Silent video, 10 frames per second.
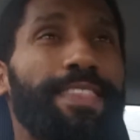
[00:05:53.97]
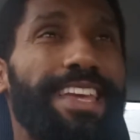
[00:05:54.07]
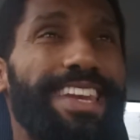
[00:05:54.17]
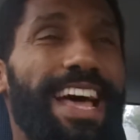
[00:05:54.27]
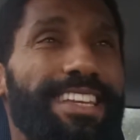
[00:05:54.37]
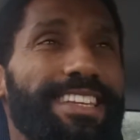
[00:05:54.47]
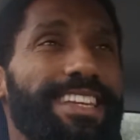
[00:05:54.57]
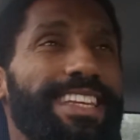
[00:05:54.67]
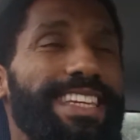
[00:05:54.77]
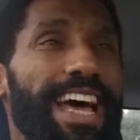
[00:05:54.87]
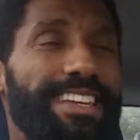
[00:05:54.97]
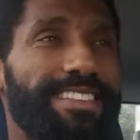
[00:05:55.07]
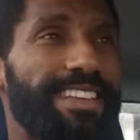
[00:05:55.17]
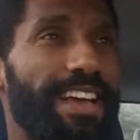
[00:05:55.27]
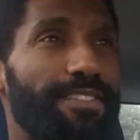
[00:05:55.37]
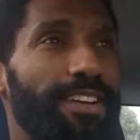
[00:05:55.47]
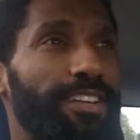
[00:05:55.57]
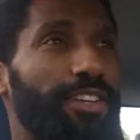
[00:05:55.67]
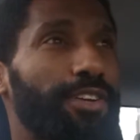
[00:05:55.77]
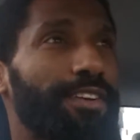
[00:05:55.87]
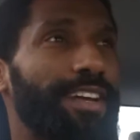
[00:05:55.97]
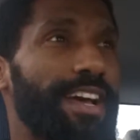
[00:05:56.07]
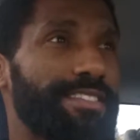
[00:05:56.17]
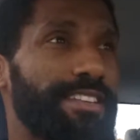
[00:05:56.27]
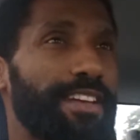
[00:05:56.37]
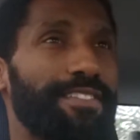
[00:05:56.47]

Not does he have a curiosity